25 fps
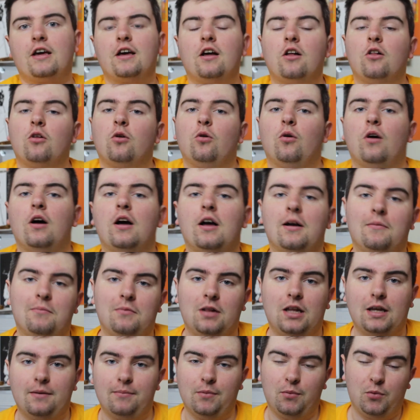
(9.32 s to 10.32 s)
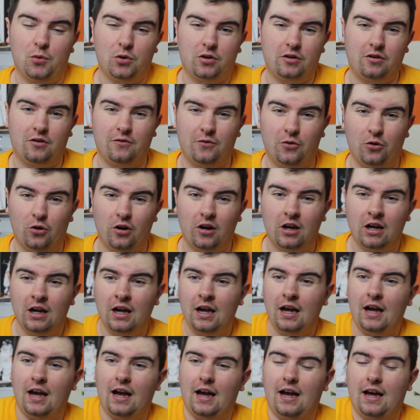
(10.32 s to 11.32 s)
Hello, I'm Liam, the music reviewer,
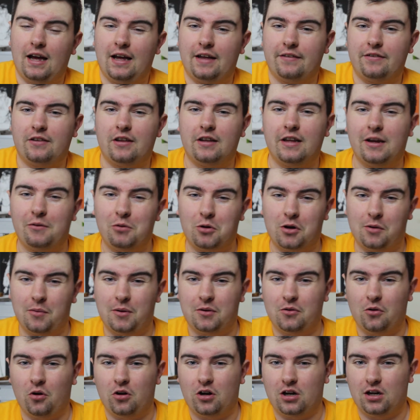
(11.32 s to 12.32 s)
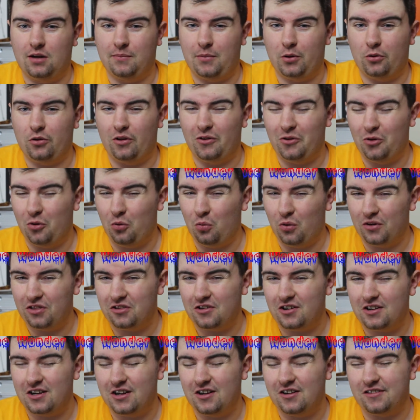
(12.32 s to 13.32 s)
and today we're going to be talking about the new
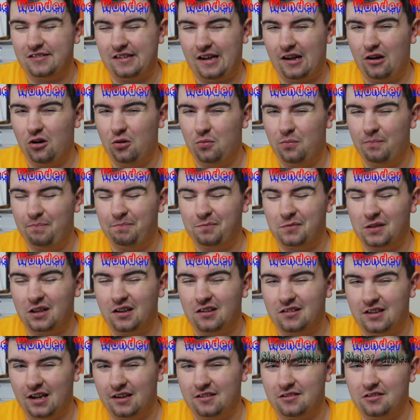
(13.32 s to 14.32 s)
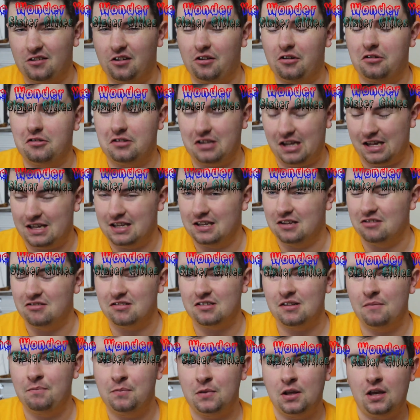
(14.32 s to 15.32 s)
Wonder Years album, Sister
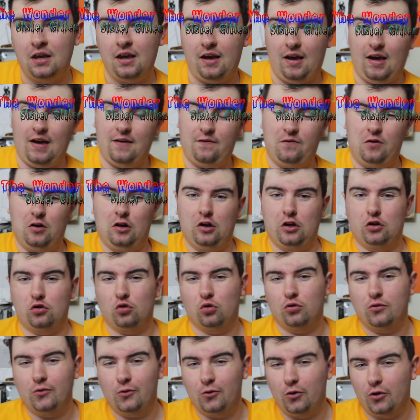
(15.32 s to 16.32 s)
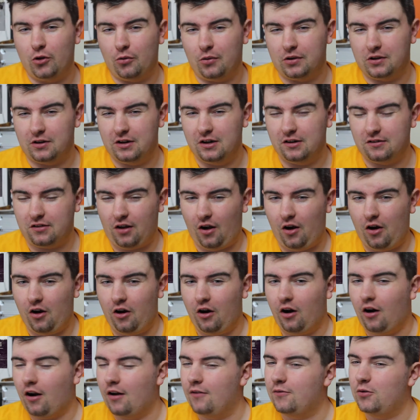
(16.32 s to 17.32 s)
Cities. If you don't know who the Wonder Years
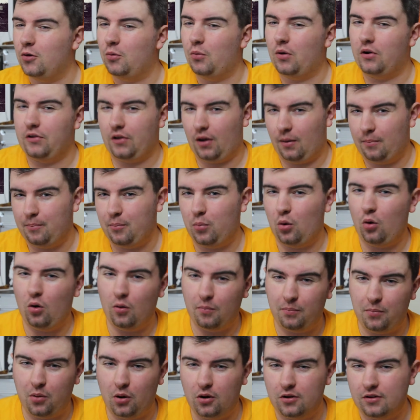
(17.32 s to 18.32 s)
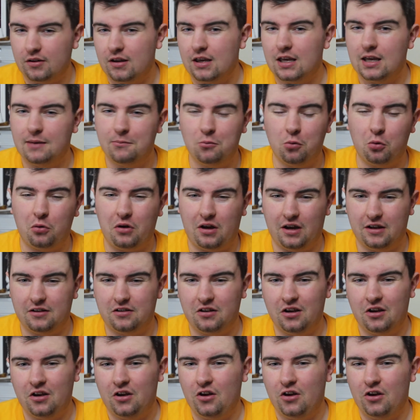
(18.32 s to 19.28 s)
are, if you weren't a pop punk emo kid